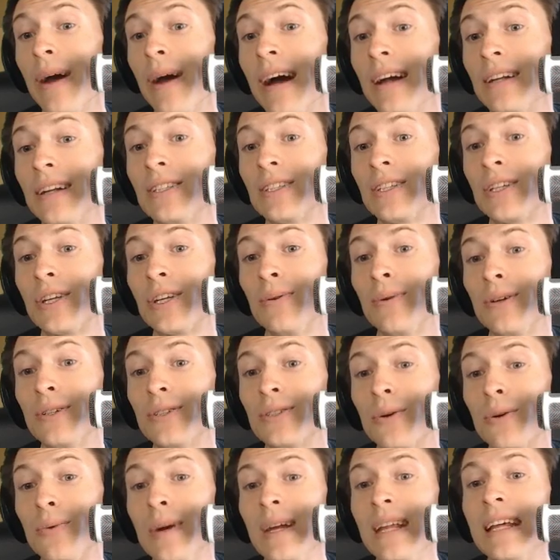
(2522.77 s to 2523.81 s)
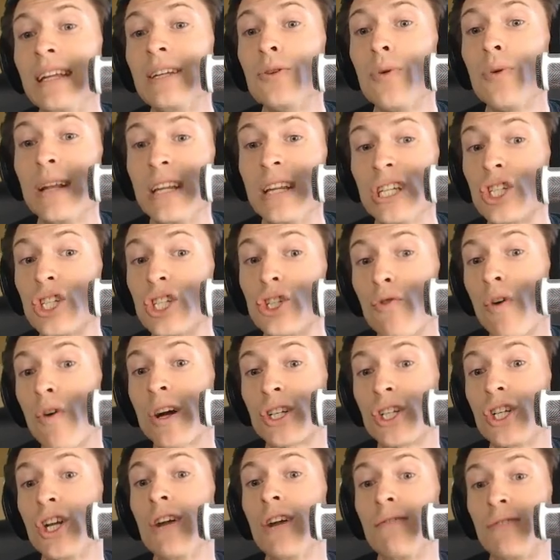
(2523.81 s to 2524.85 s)
I just skewered his queen into a
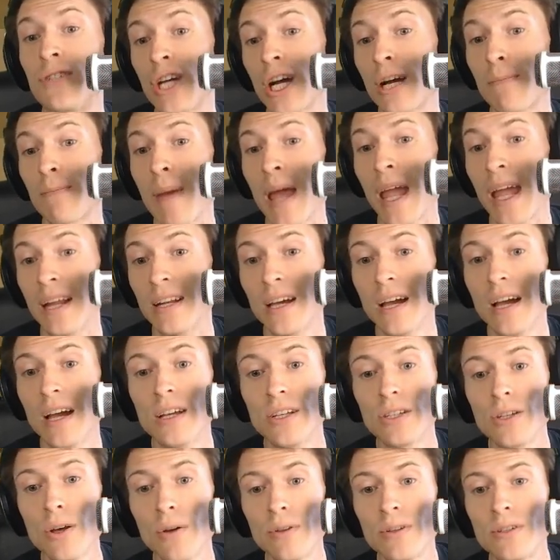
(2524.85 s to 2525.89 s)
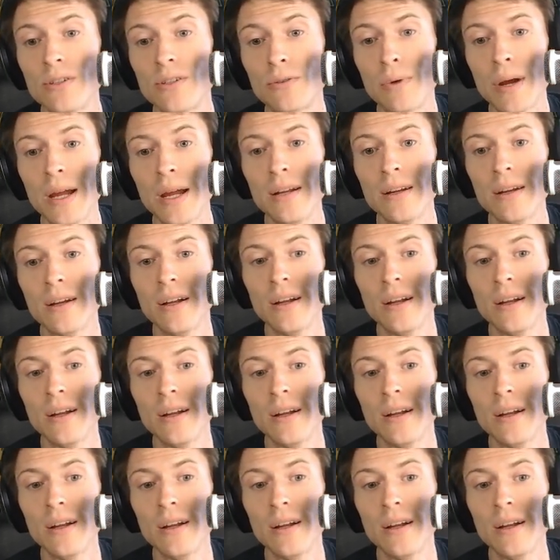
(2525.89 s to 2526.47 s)
destruction of checkmate. So this is great.